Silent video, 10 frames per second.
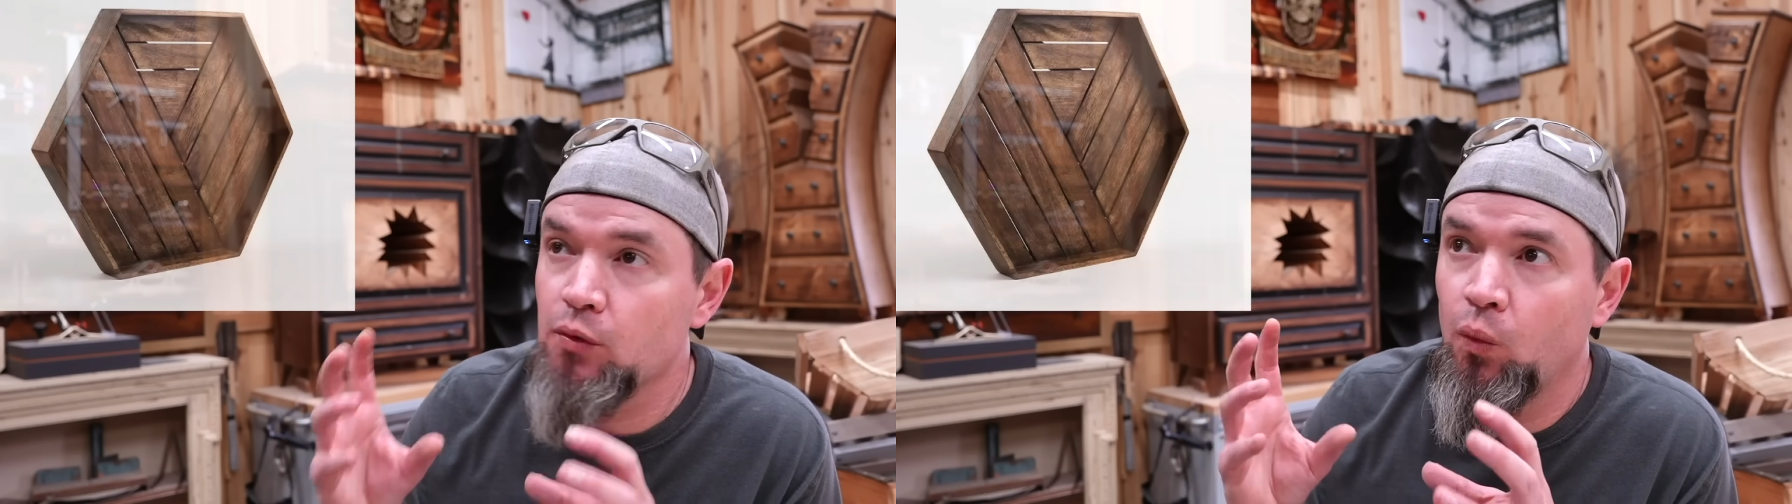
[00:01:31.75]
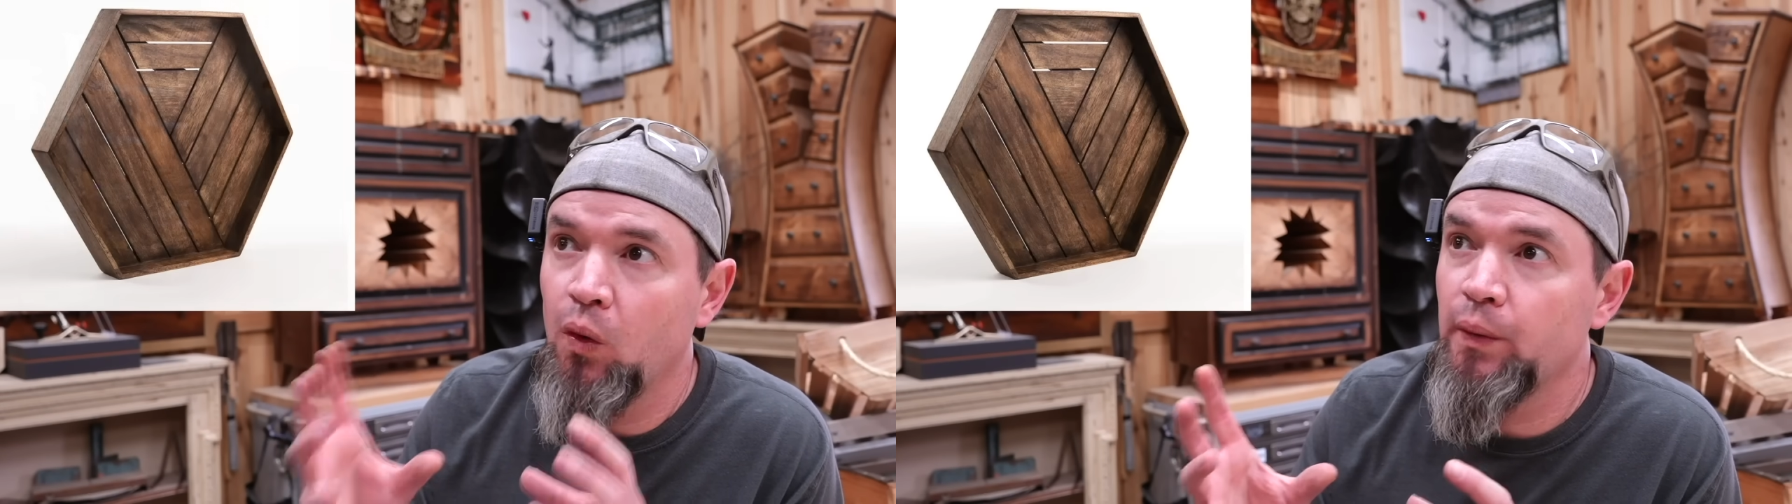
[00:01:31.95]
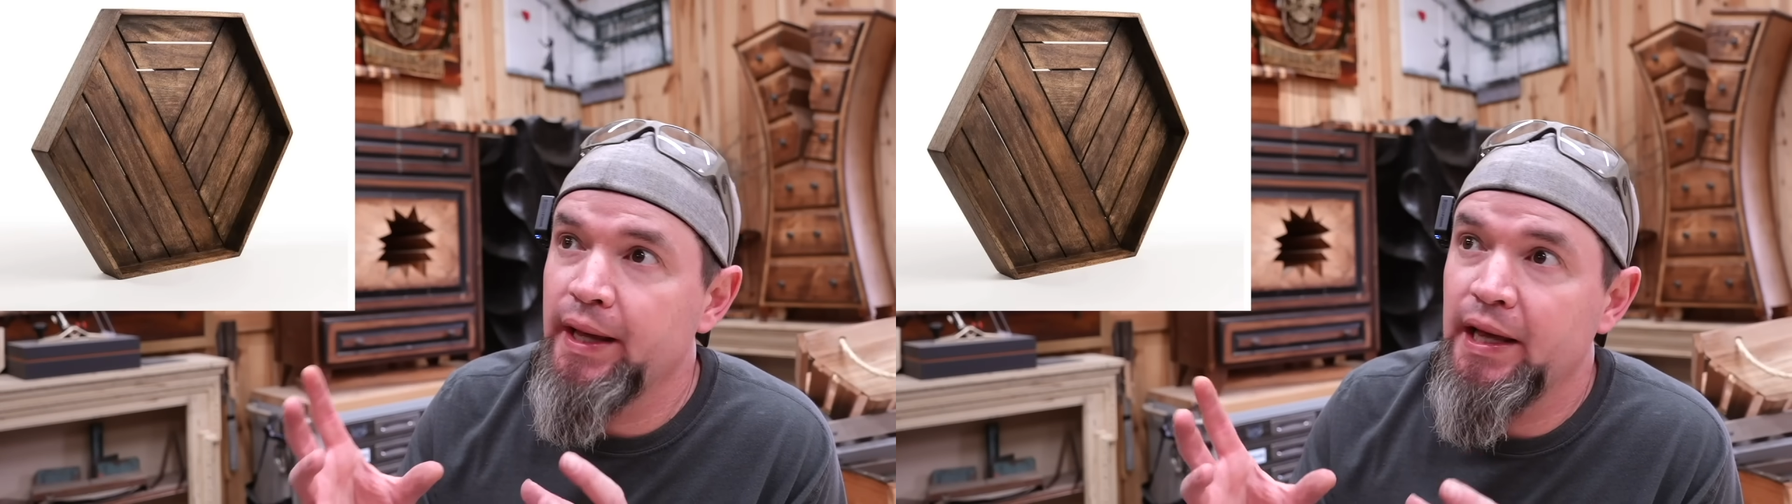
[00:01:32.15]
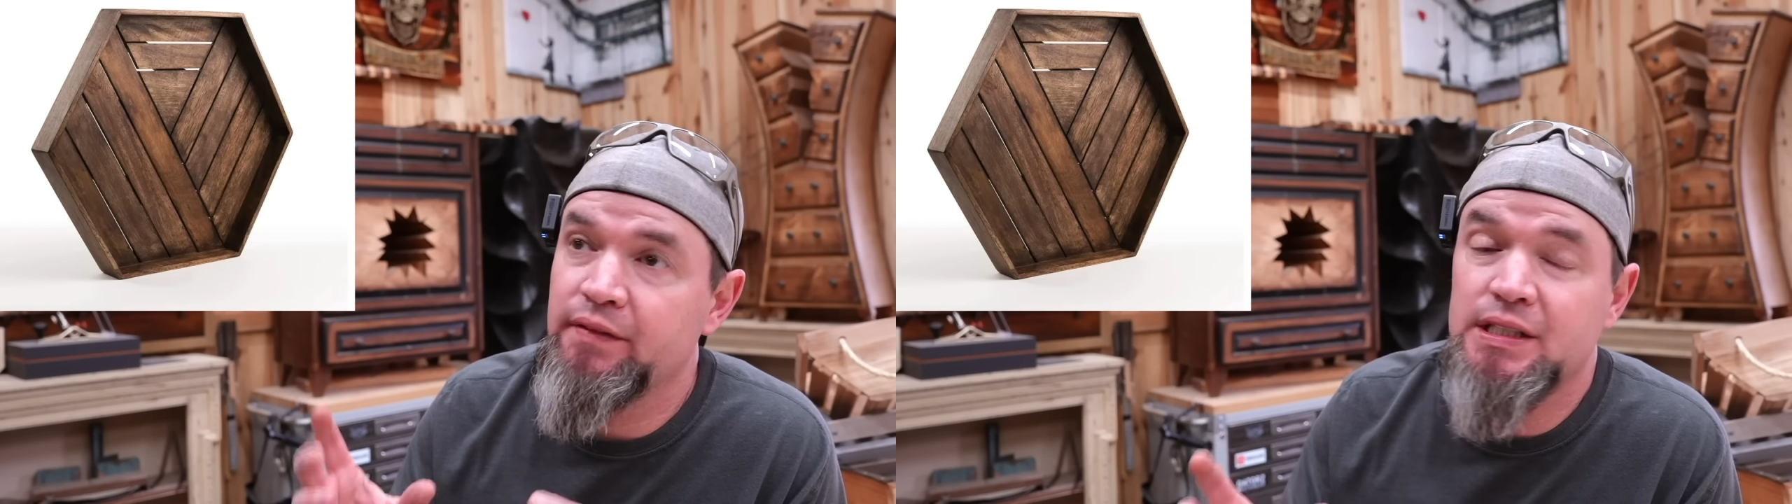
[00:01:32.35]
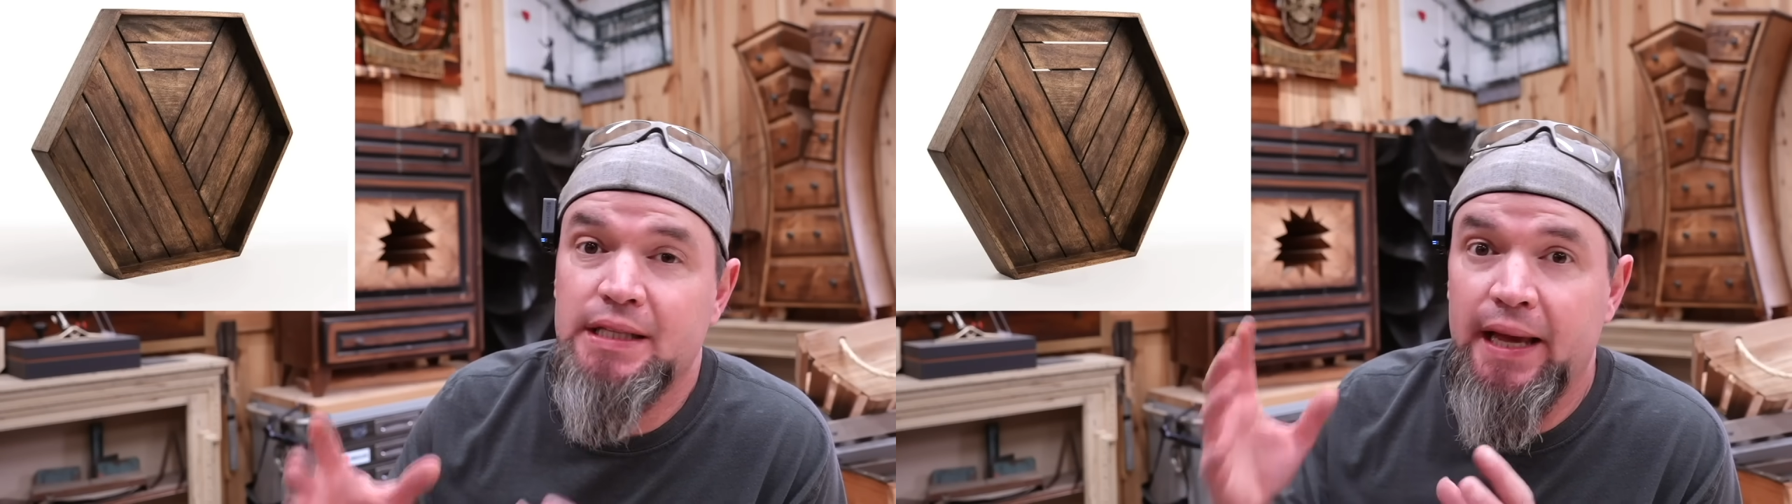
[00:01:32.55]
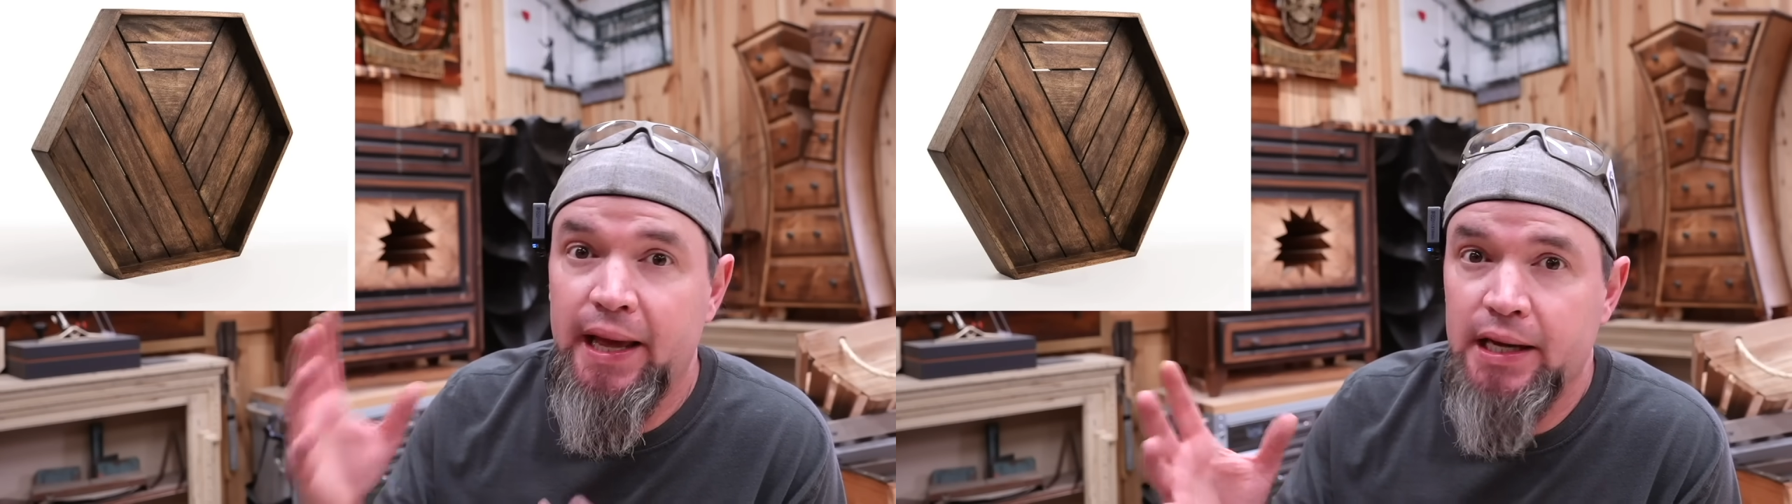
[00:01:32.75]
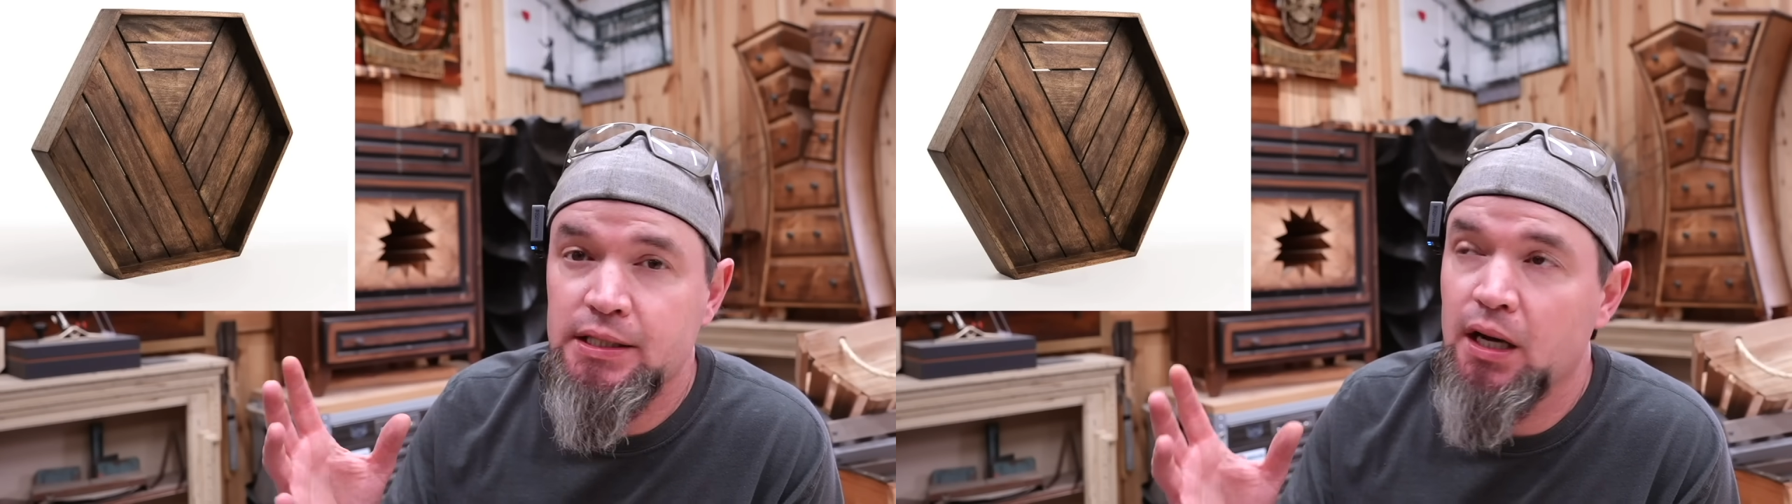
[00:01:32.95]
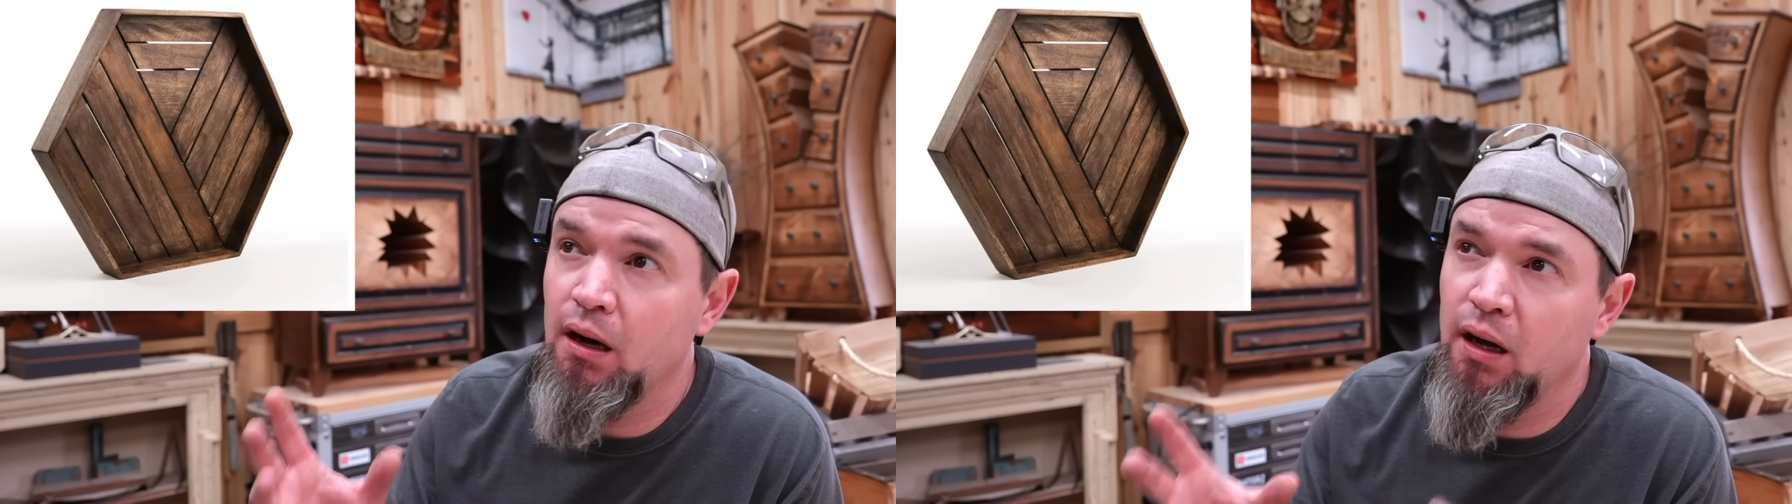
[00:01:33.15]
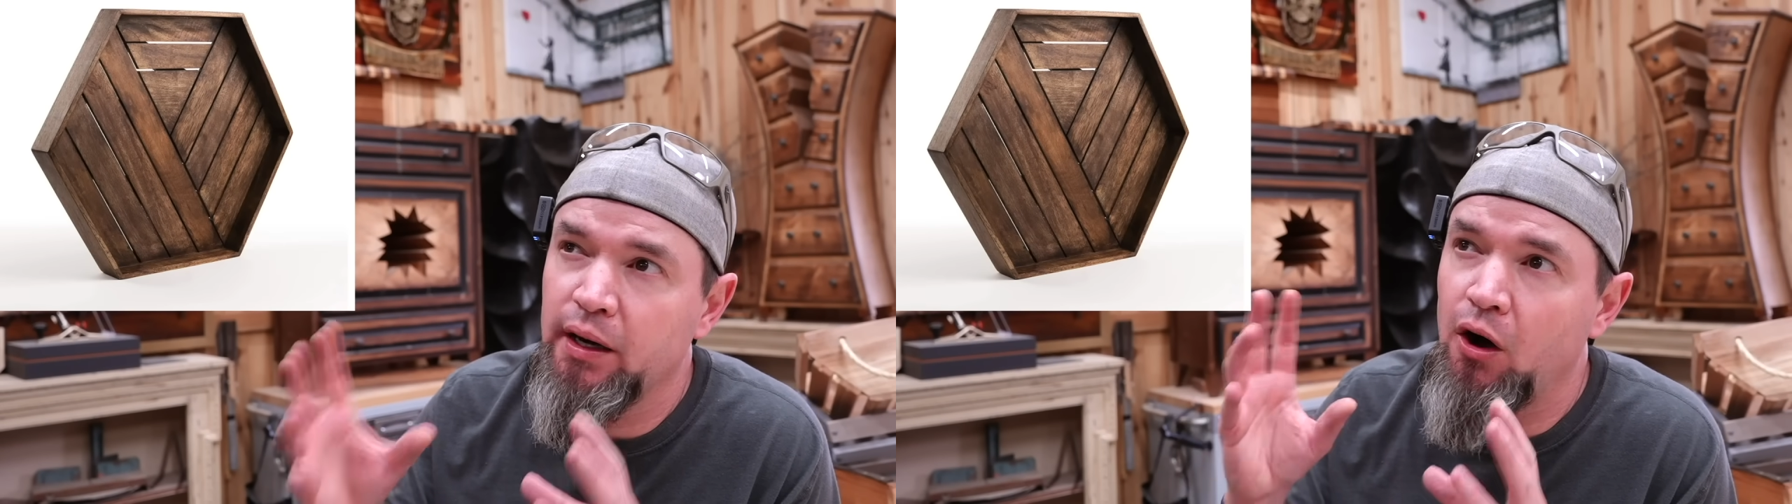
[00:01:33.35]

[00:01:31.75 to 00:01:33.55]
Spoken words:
what we have is a hexagon.